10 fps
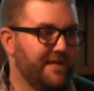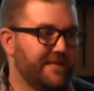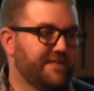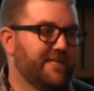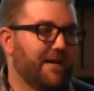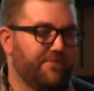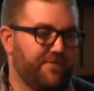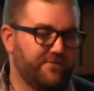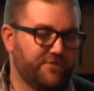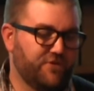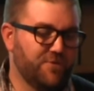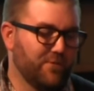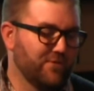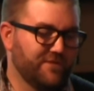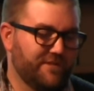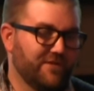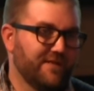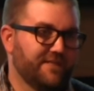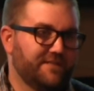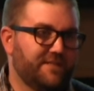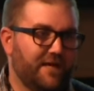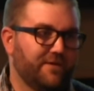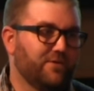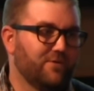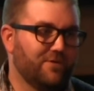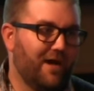in-depth, super serious, technical,